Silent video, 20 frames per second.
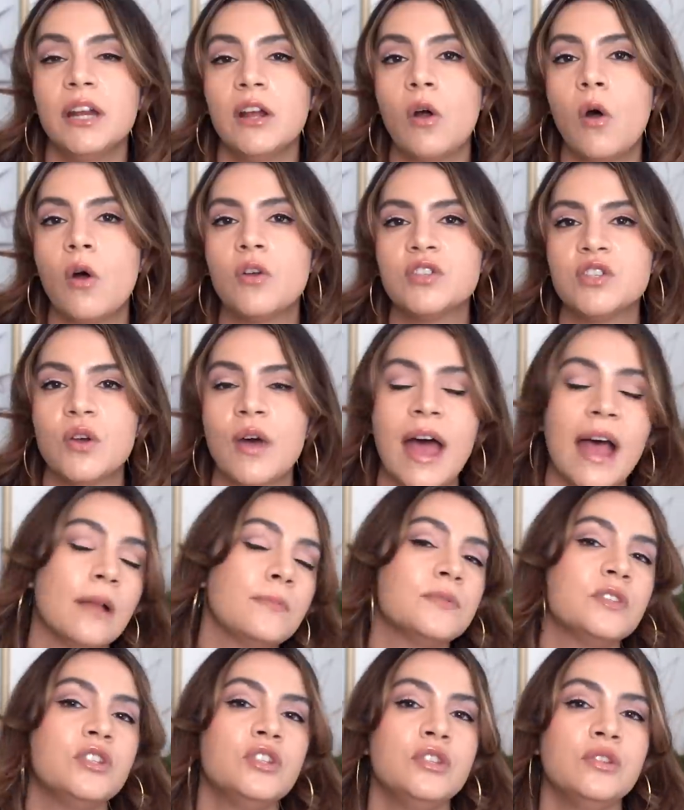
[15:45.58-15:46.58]
it also
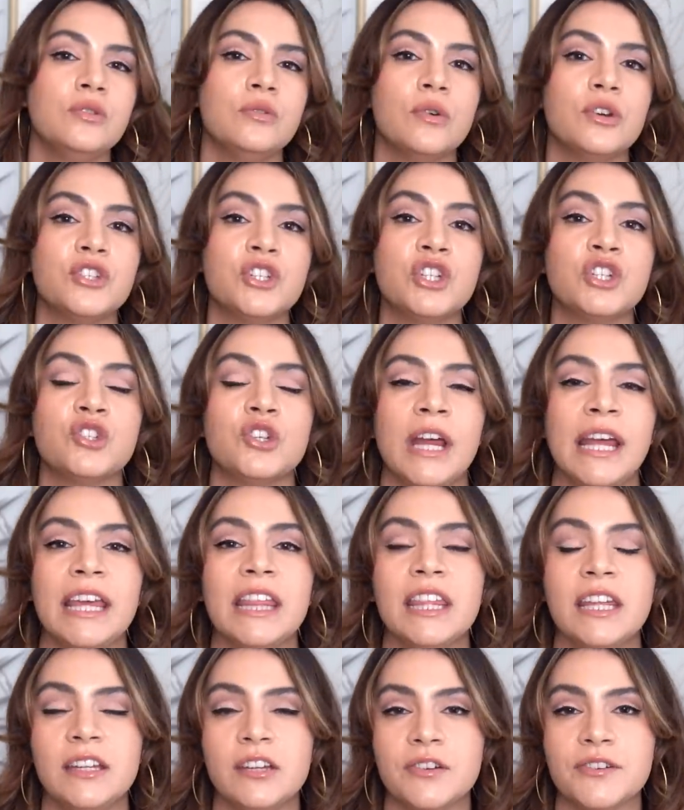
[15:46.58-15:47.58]
helps to
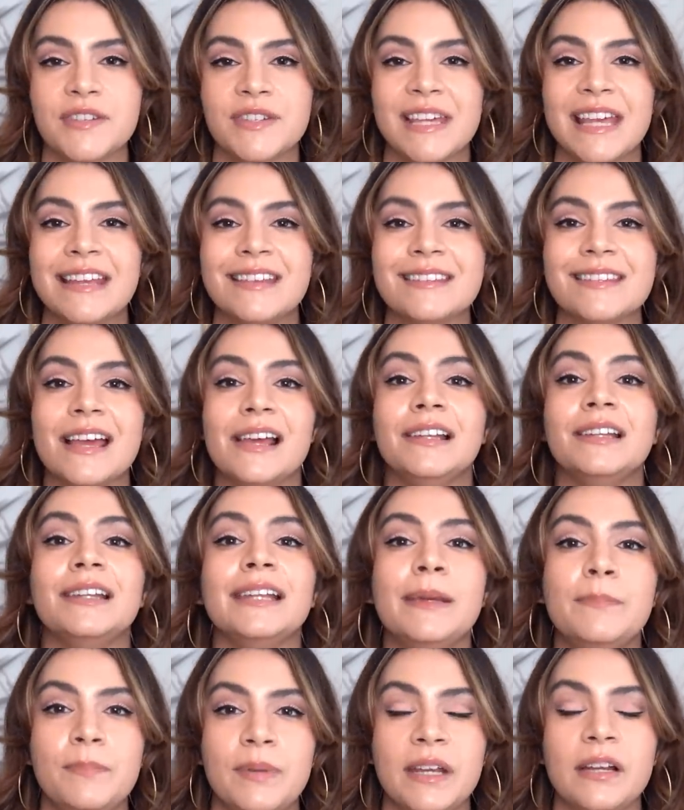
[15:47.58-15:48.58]
strengthen your skin's
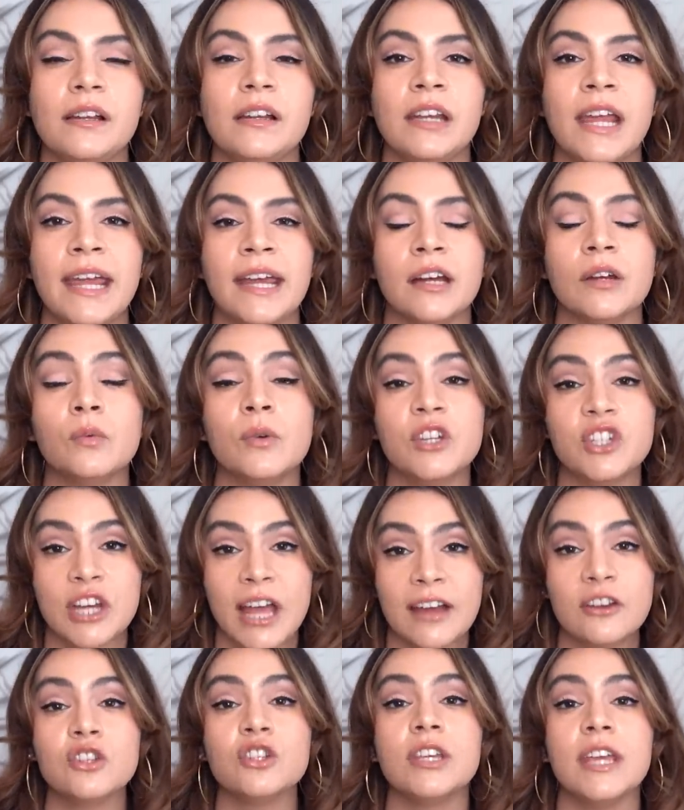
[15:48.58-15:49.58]
lipid layer, which
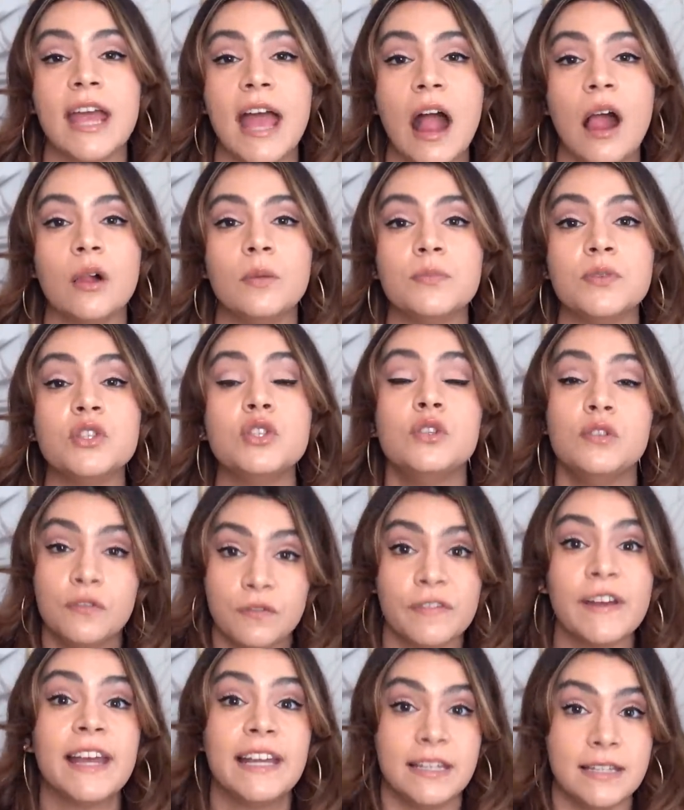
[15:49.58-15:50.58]
actually helps to
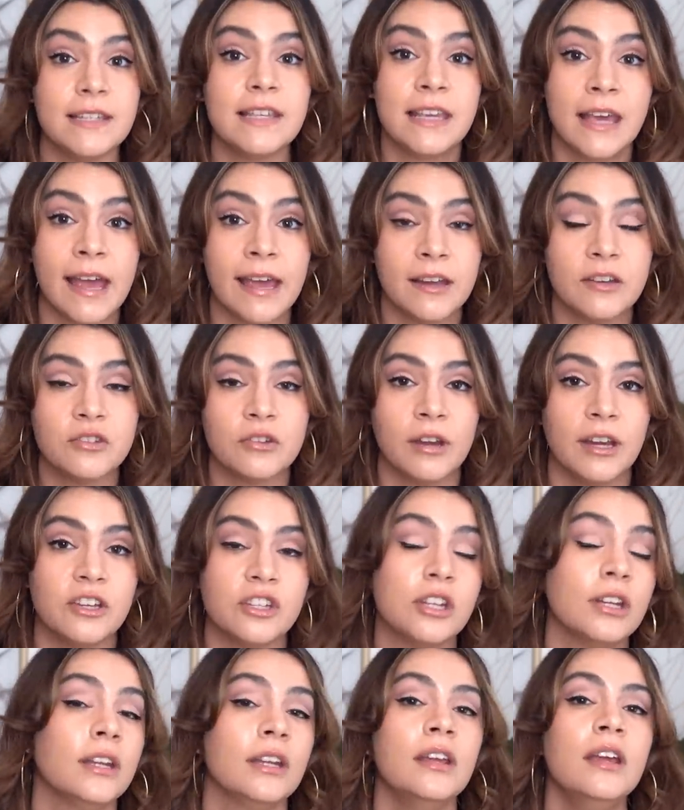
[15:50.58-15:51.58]
fight
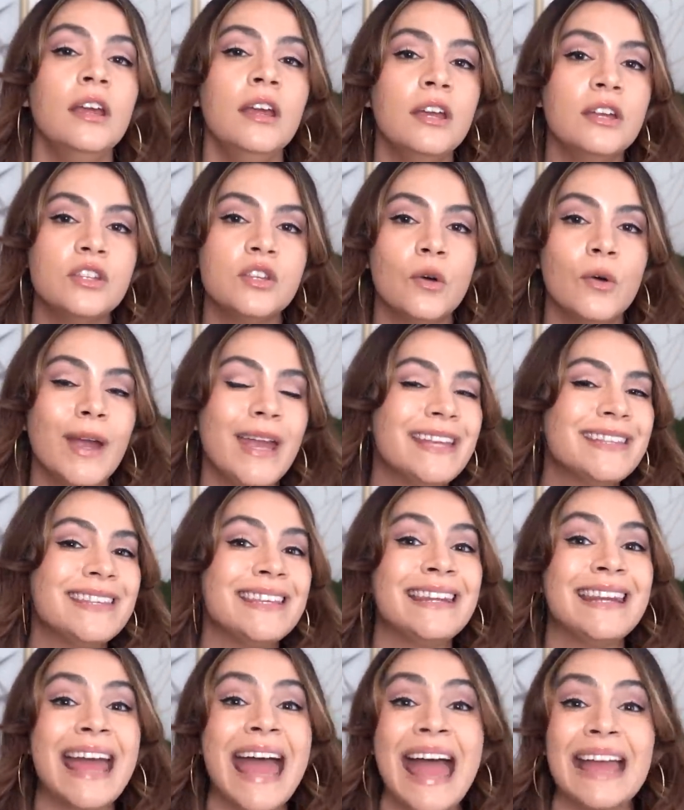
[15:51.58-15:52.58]
dehydration. So it's
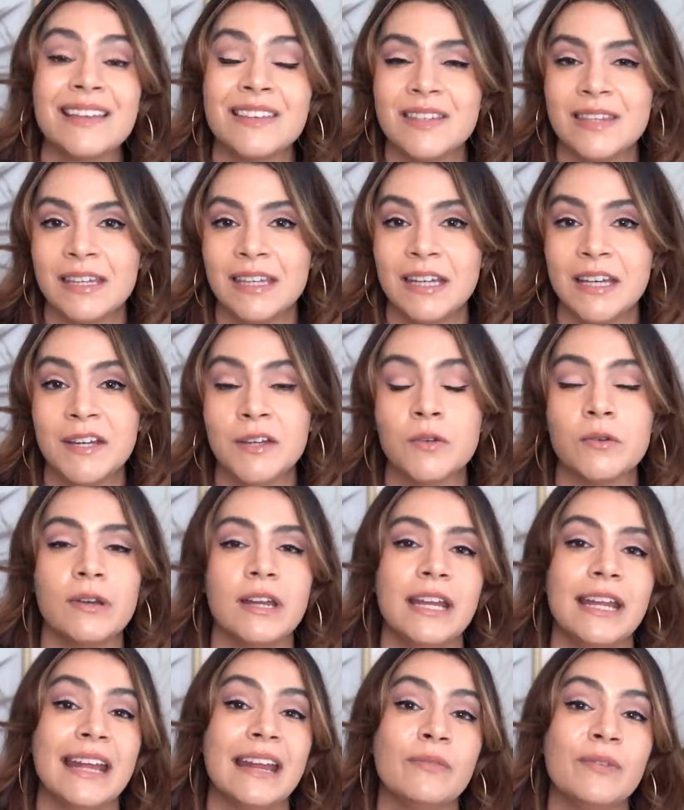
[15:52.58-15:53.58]
an excellent
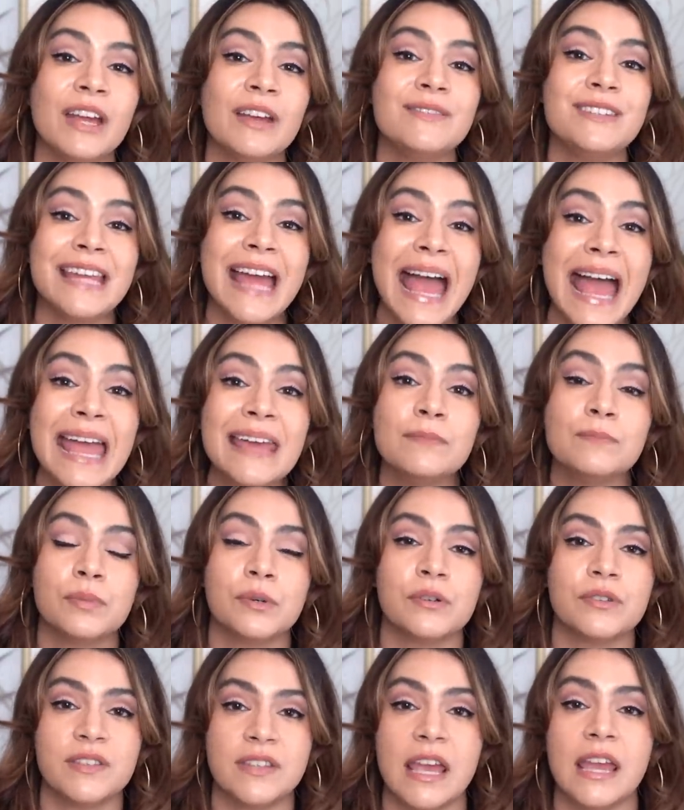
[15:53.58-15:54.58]
ingredient. We have ten
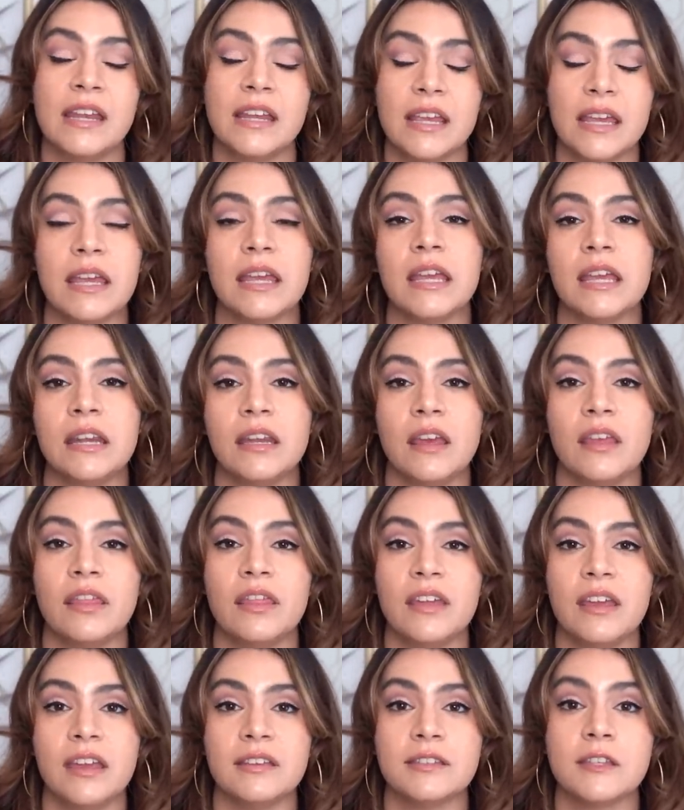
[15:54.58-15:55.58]
percent in
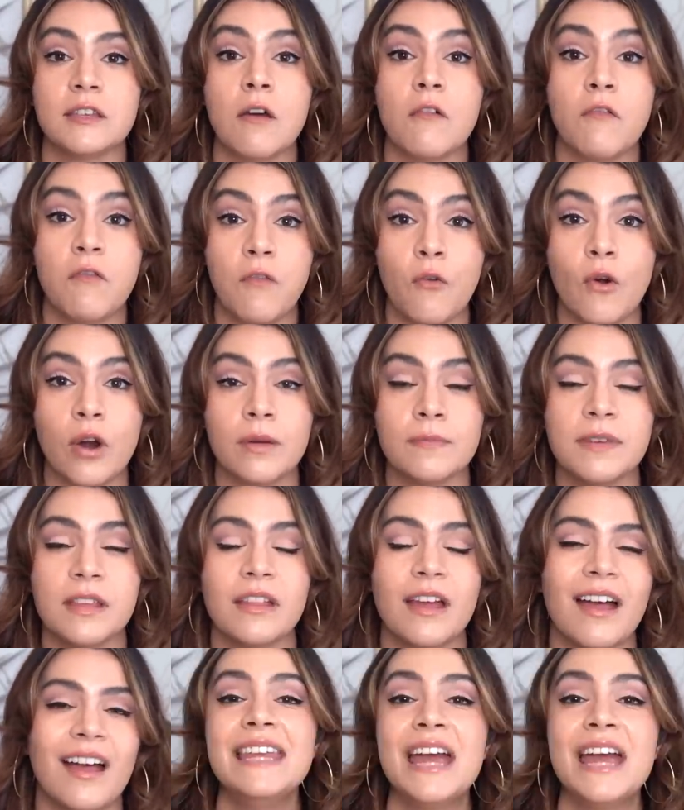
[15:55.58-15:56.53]
this formula.